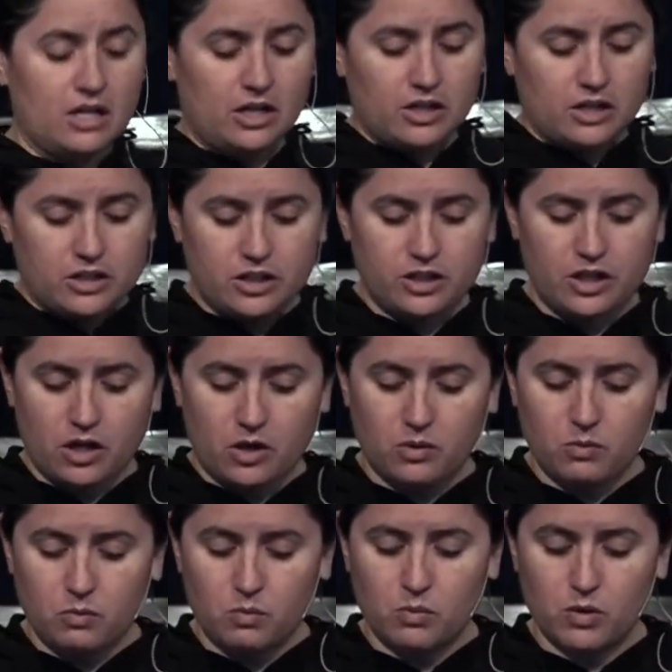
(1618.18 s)
you
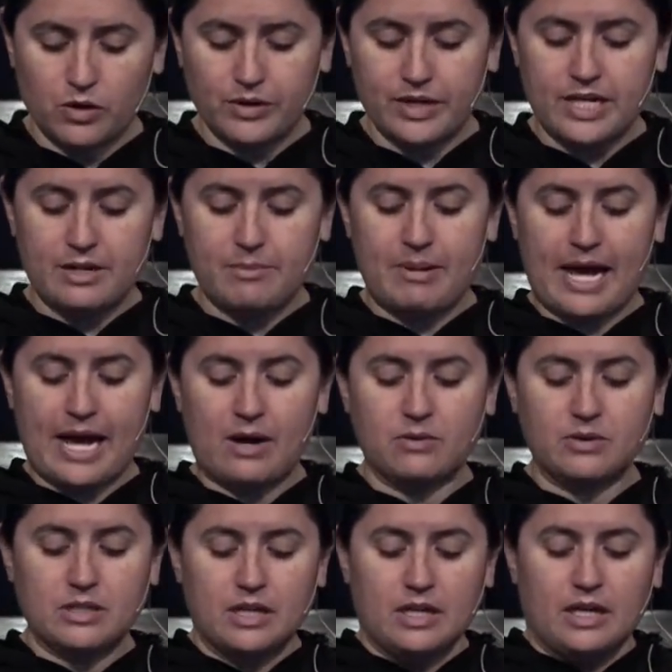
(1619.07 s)
know, worried
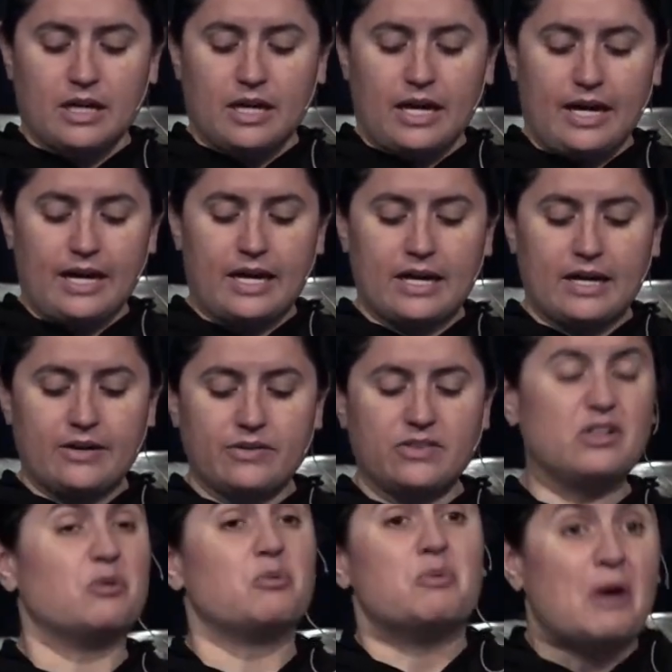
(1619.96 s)
about uh,
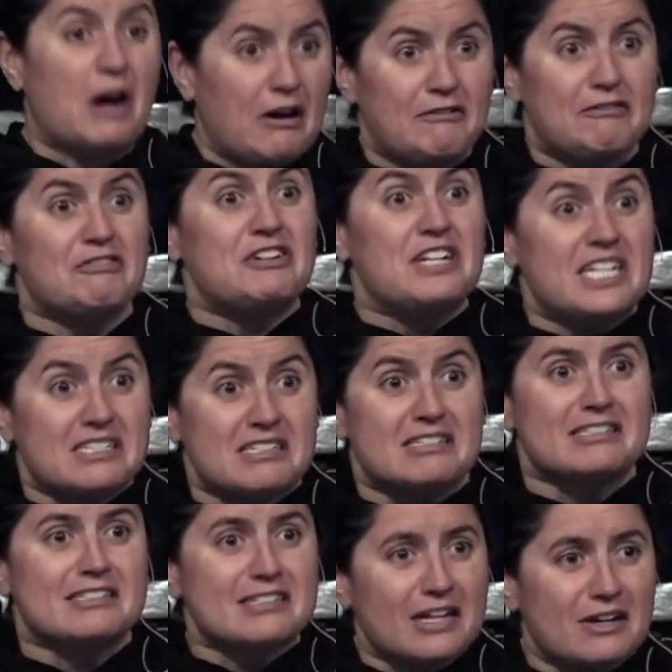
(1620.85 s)
the
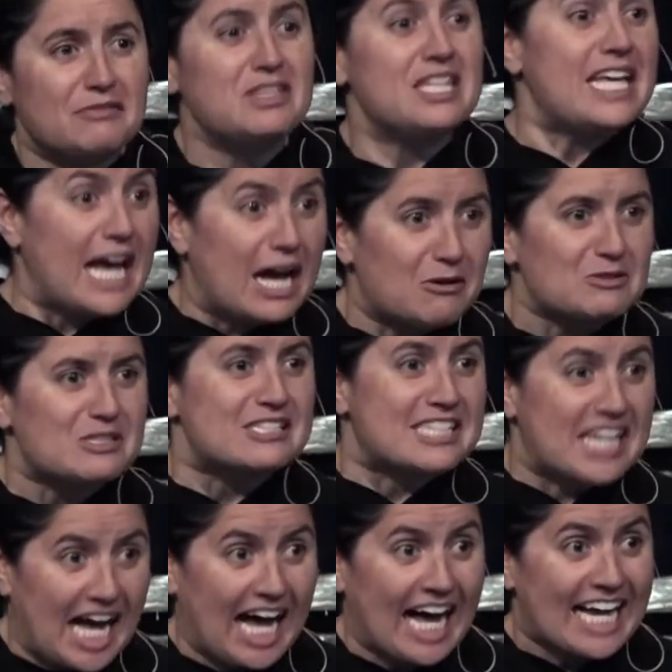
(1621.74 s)
roughness of the
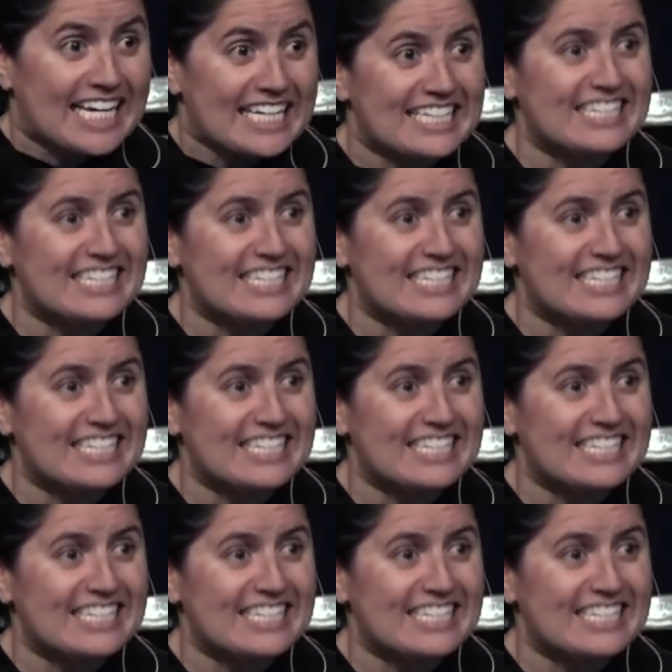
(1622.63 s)
outside,